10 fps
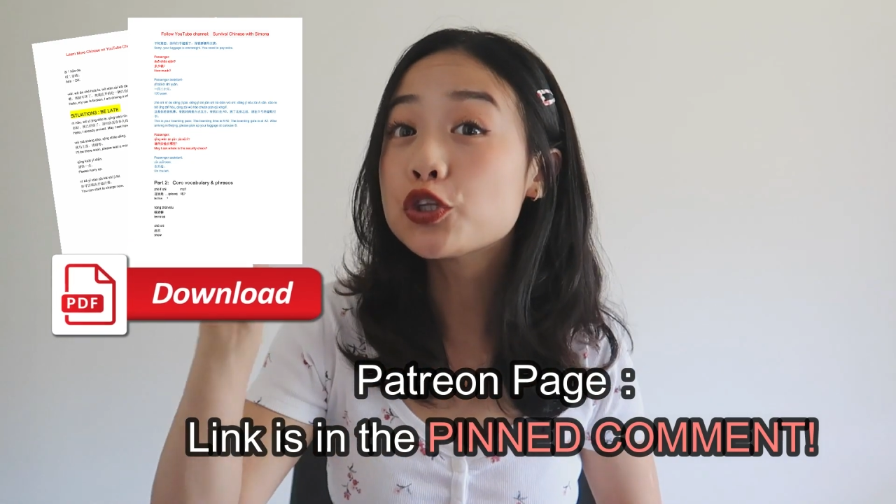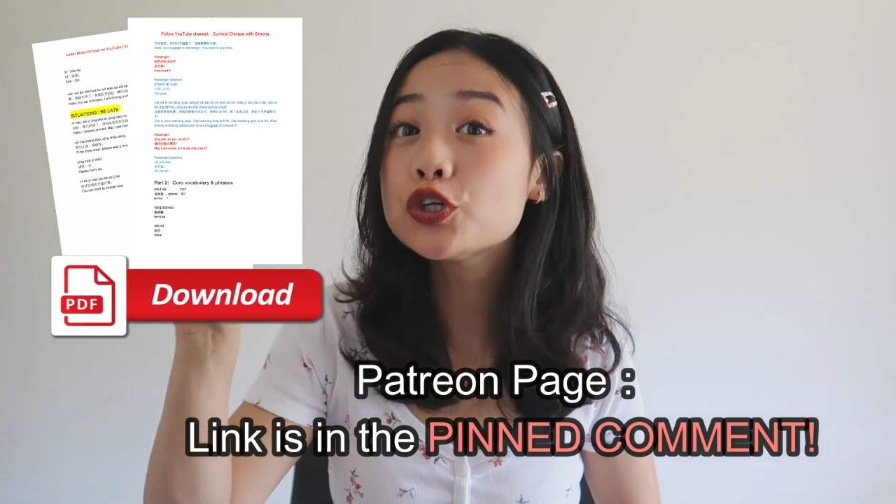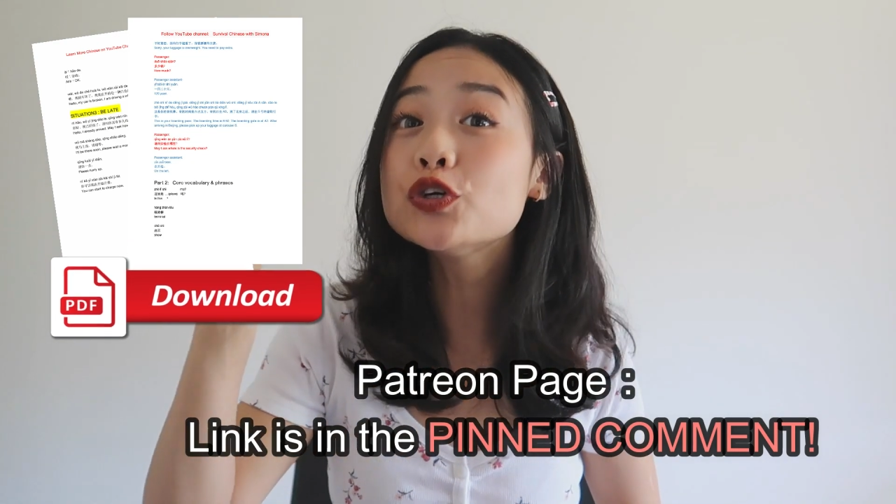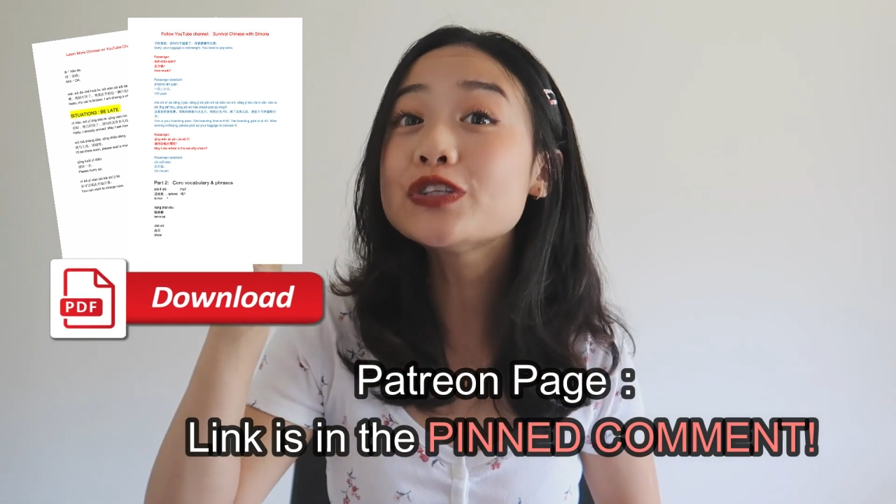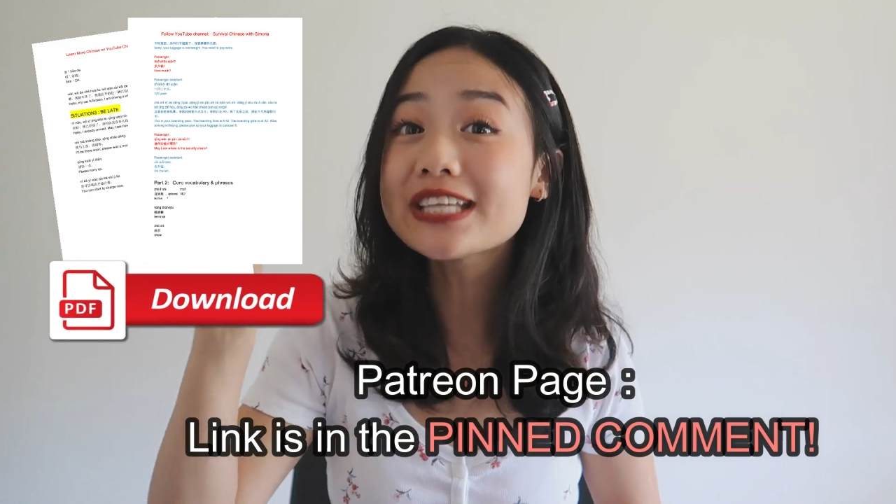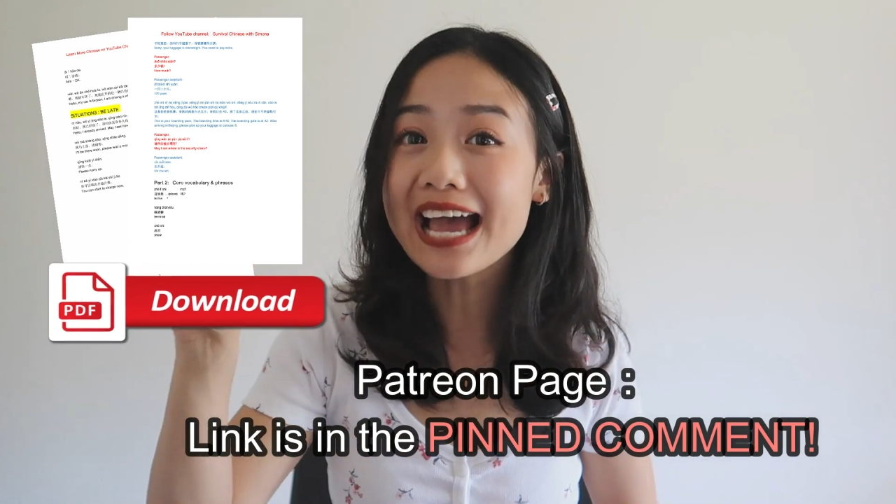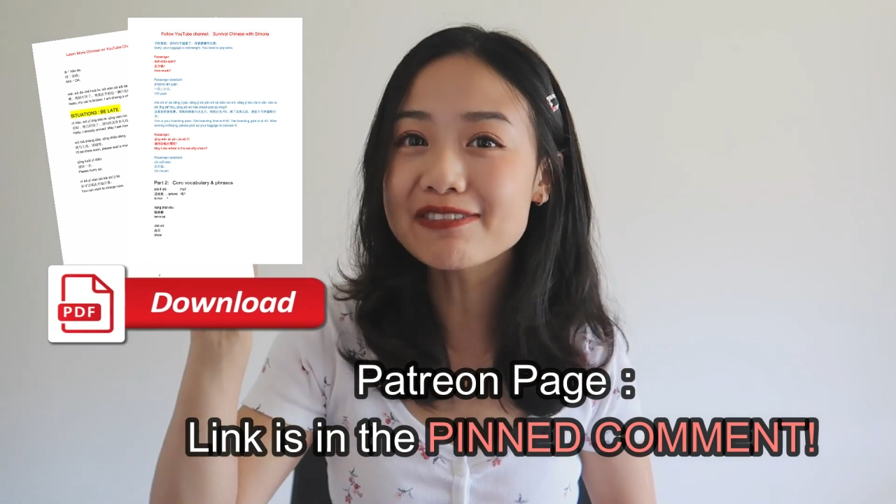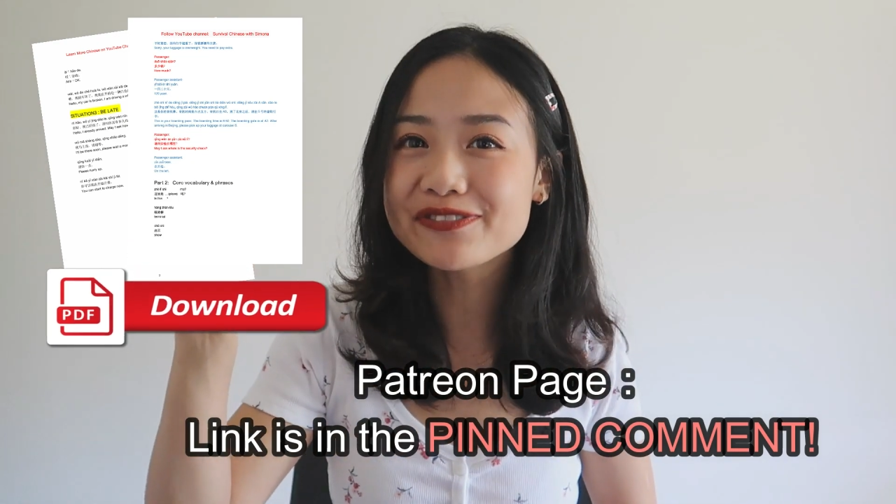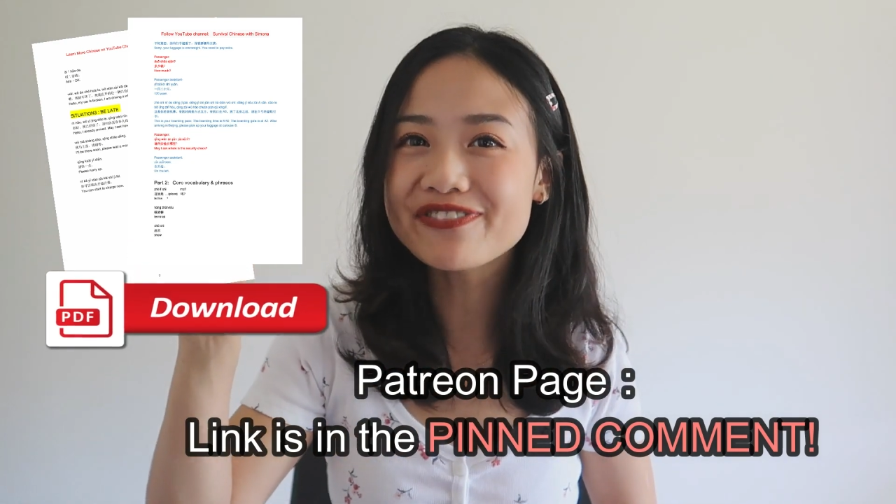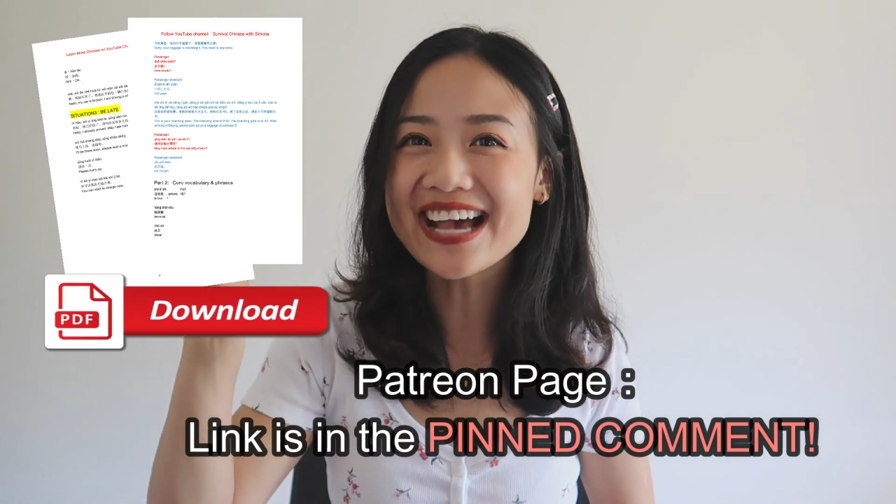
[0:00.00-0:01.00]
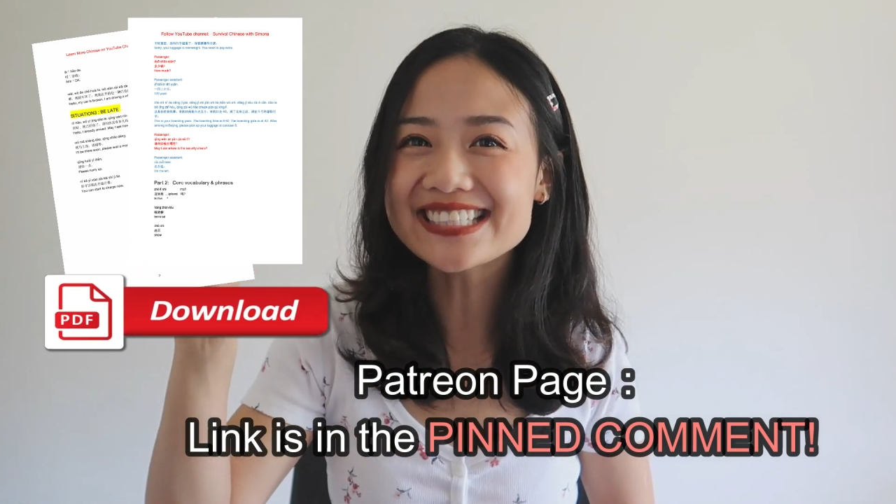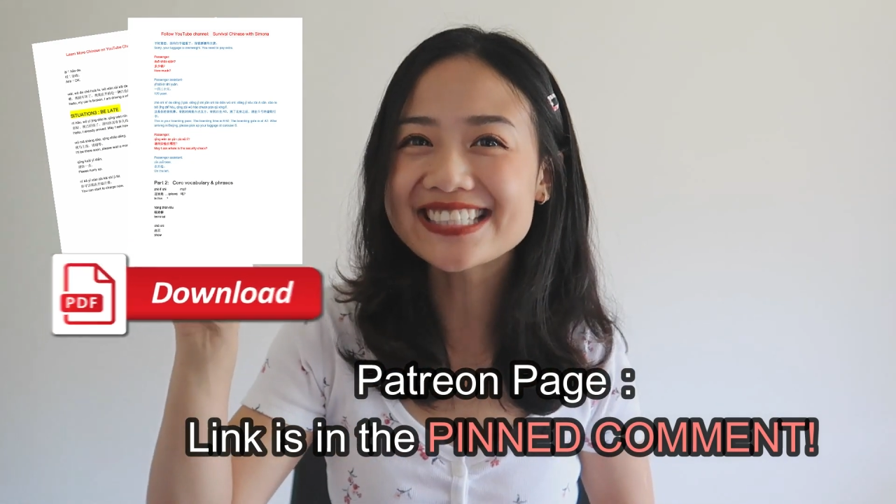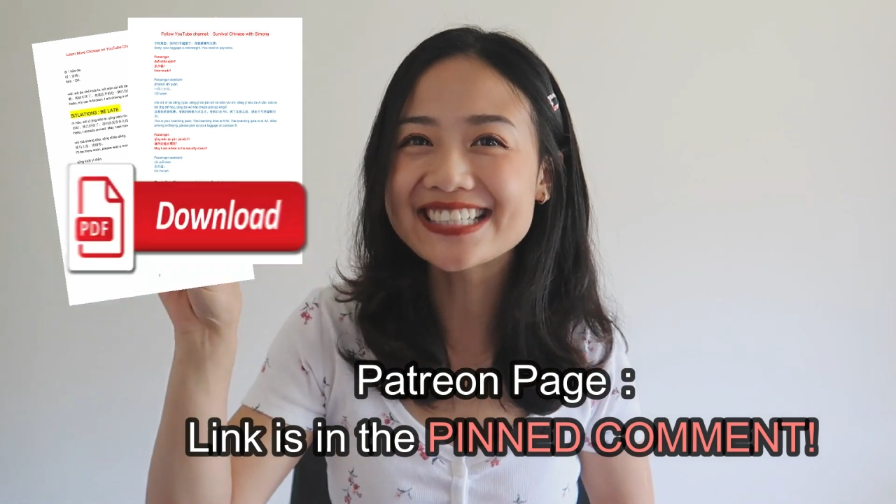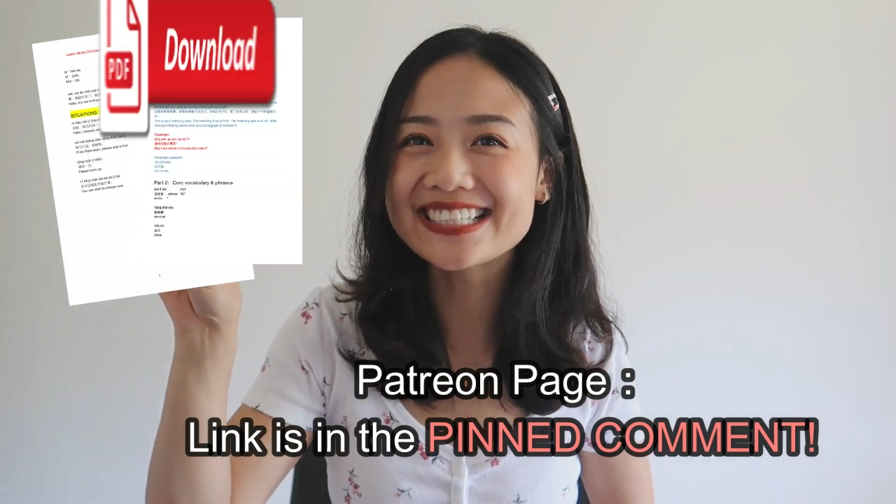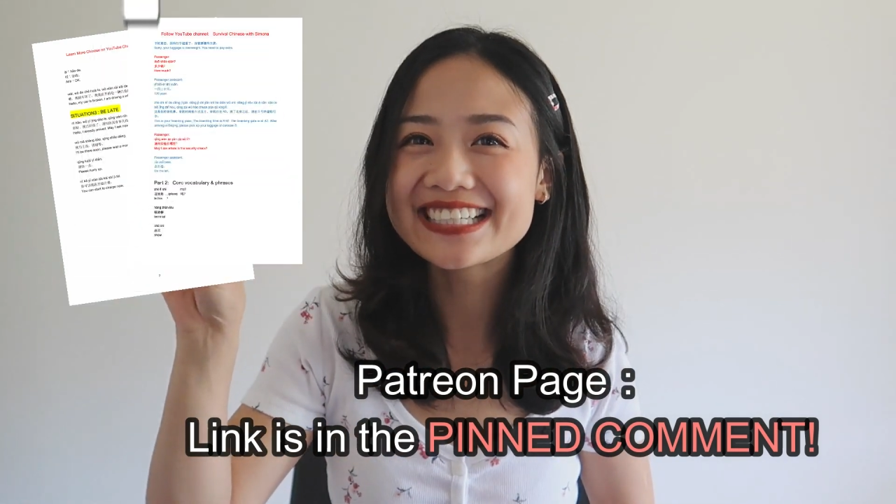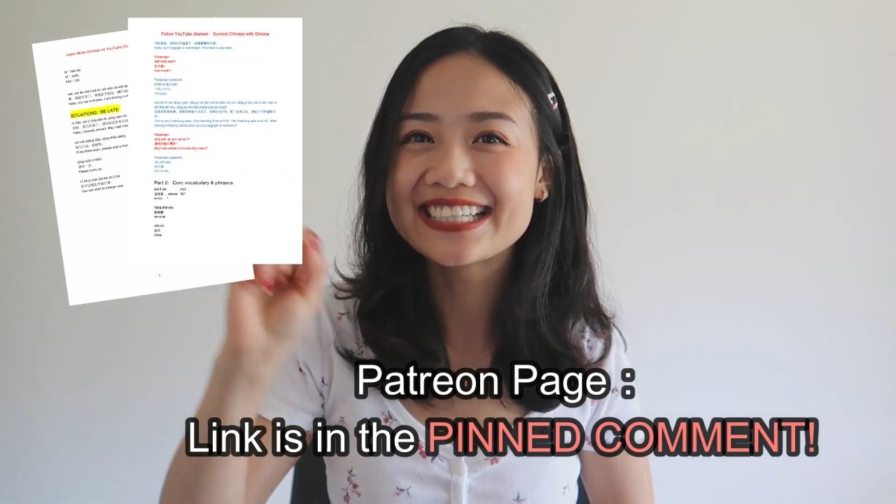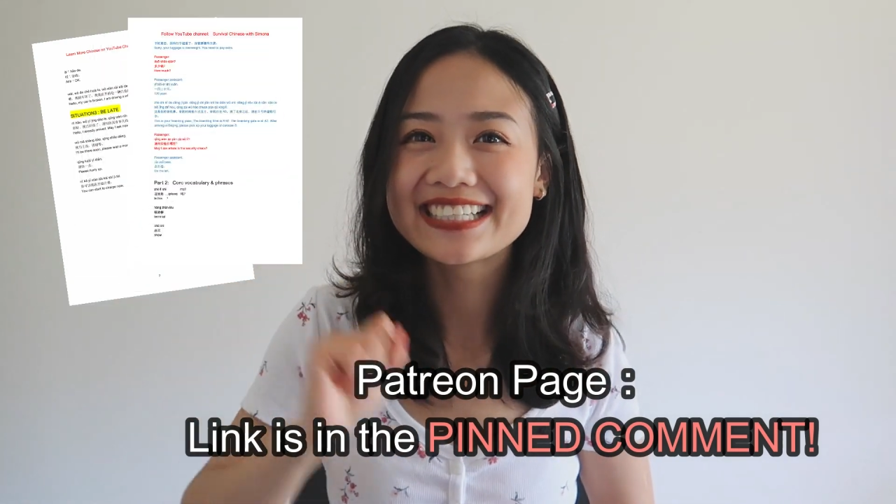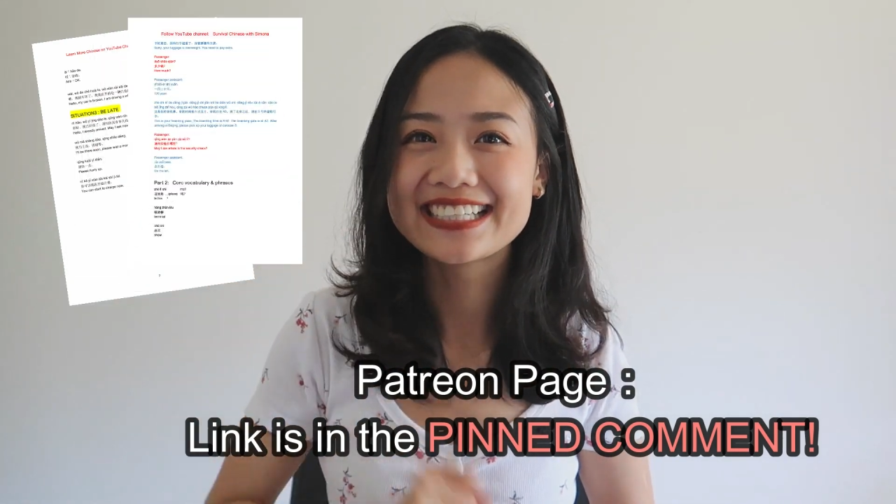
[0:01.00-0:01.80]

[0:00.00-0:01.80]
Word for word: two times faster.